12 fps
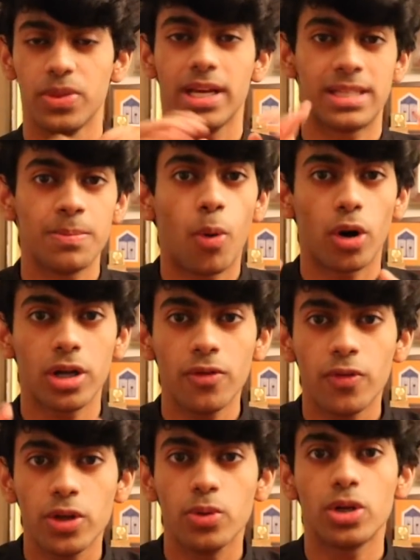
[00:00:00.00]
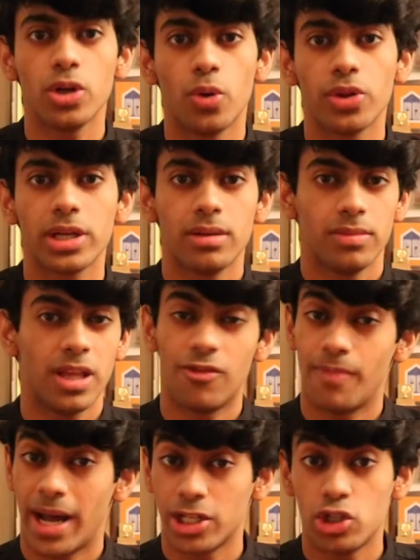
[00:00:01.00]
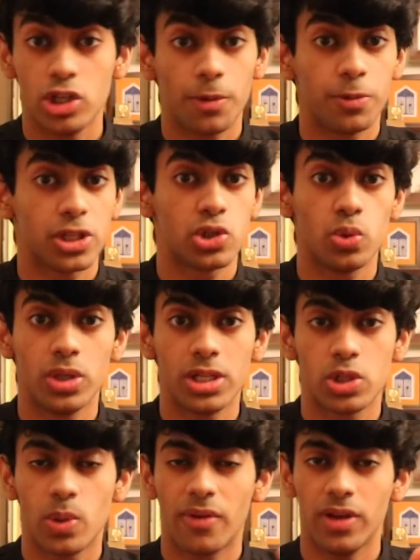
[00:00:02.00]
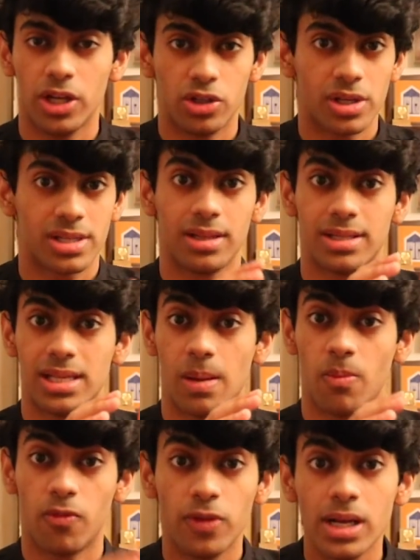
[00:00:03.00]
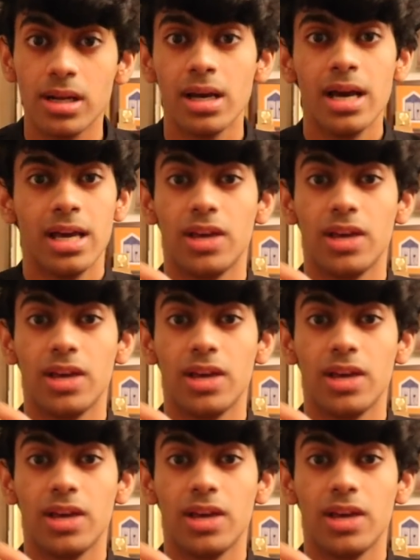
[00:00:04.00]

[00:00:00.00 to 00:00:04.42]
It's important for you to know that they've matched you up with students who have interest in the same field.